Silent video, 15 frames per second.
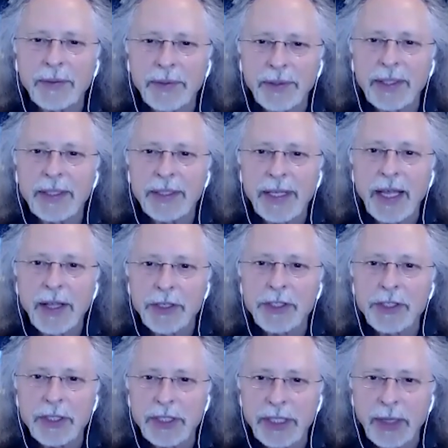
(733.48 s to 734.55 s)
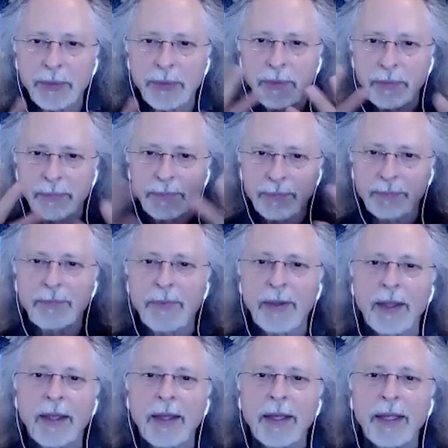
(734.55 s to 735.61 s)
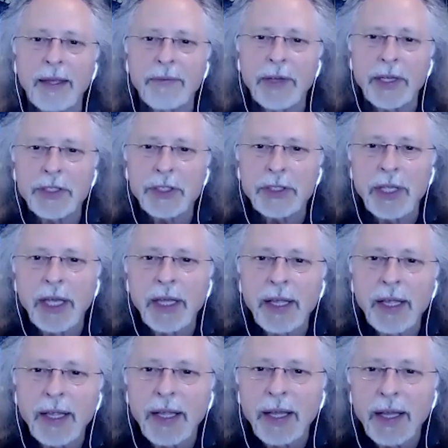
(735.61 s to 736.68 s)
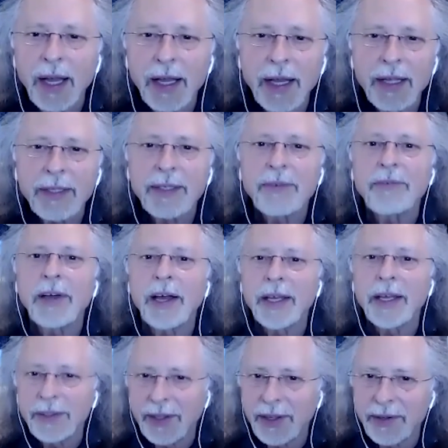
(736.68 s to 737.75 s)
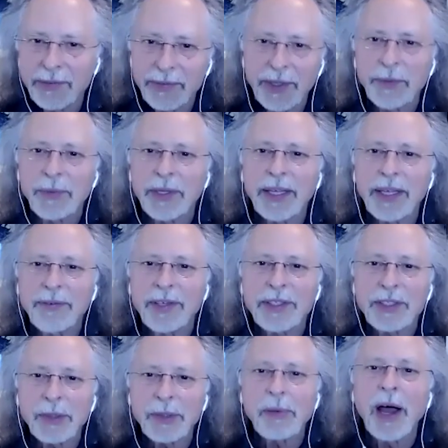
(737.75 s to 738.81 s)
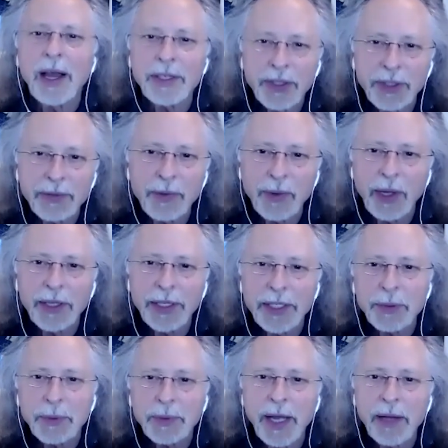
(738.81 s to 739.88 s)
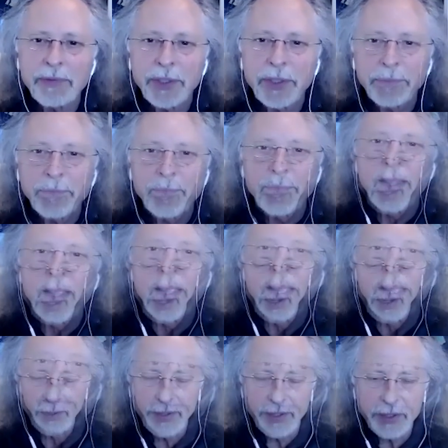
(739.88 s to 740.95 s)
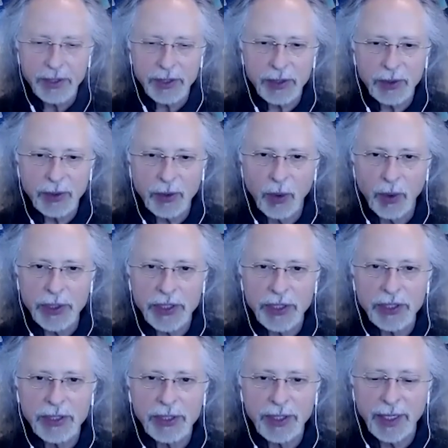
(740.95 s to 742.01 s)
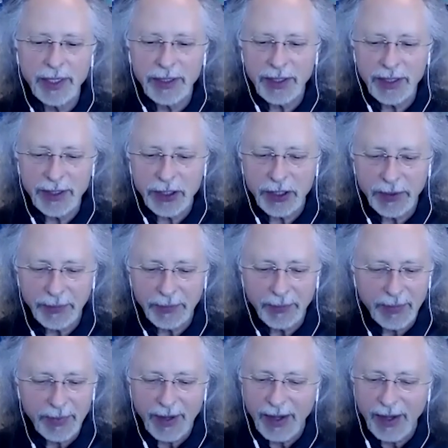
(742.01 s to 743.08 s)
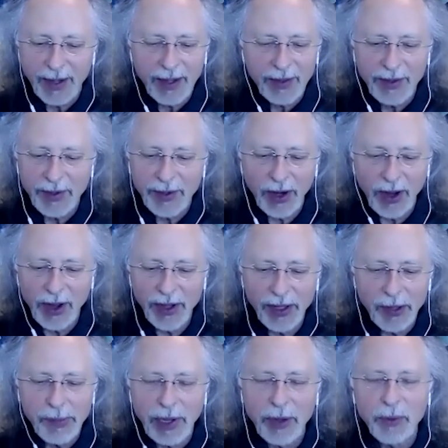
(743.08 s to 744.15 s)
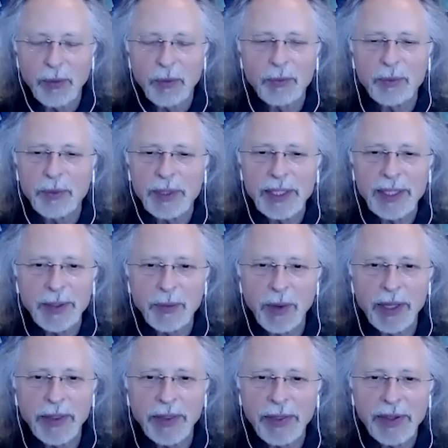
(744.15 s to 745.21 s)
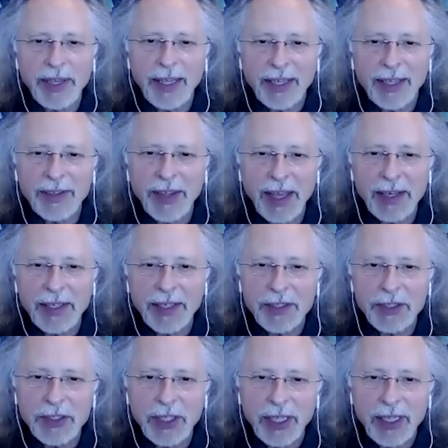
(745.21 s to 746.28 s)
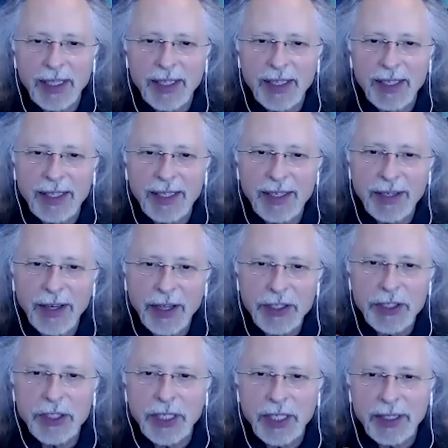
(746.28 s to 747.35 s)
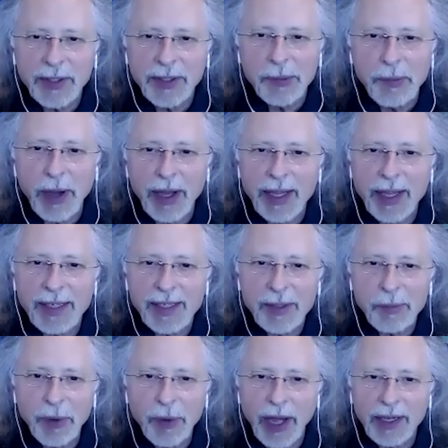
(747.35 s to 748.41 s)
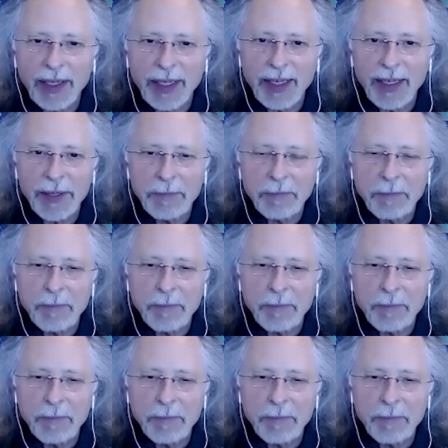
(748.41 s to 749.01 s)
intelligence that will give us divine love, that will give us the positive qualities we're after. All these courses that I teach, they're all about really one thing, and that is nudging the mind and body